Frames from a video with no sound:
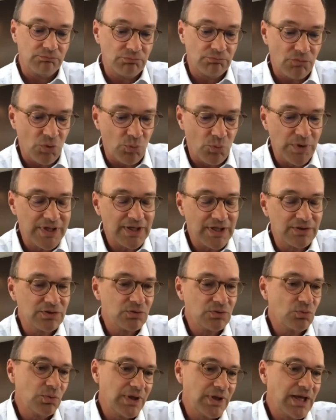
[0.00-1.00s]

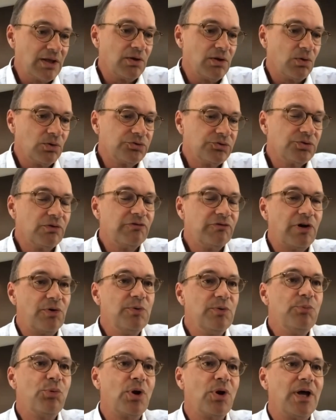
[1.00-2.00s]
we are also
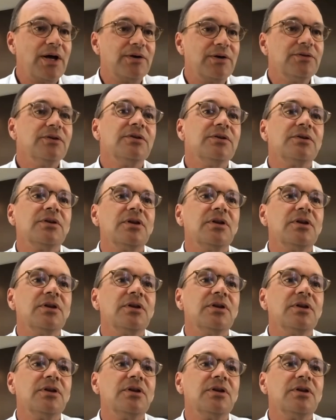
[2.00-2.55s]
very proud